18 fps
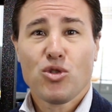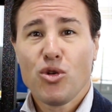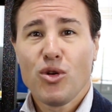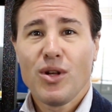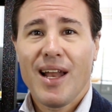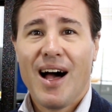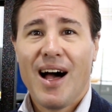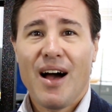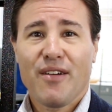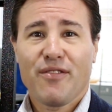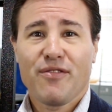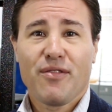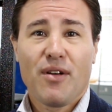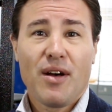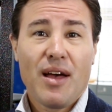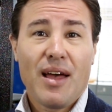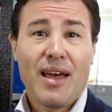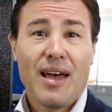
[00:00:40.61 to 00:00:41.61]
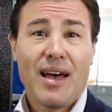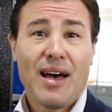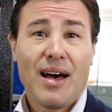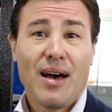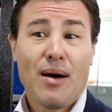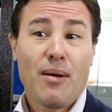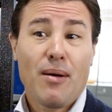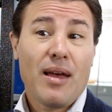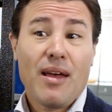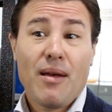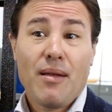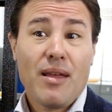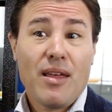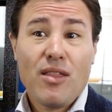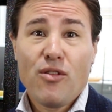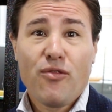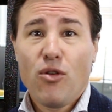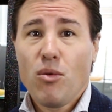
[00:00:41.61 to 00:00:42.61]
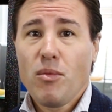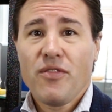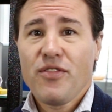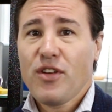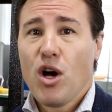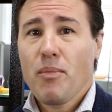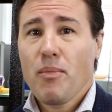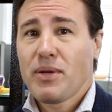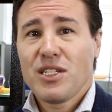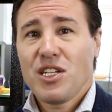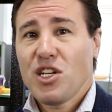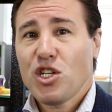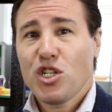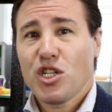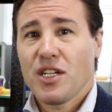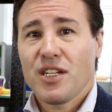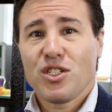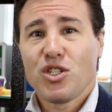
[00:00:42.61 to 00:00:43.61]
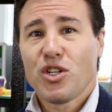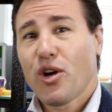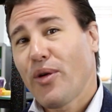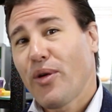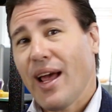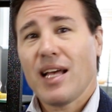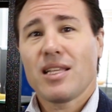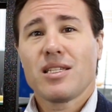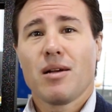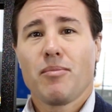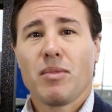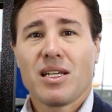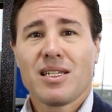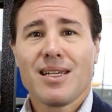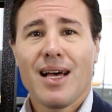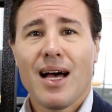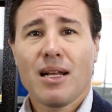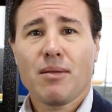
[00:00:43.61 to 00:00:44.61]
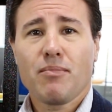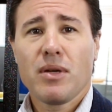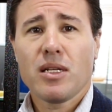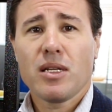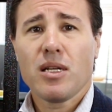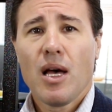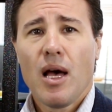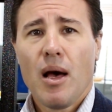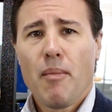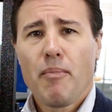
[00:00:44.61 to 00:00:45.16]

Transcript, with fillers: to life uh, in the form of a competition to create some excitement,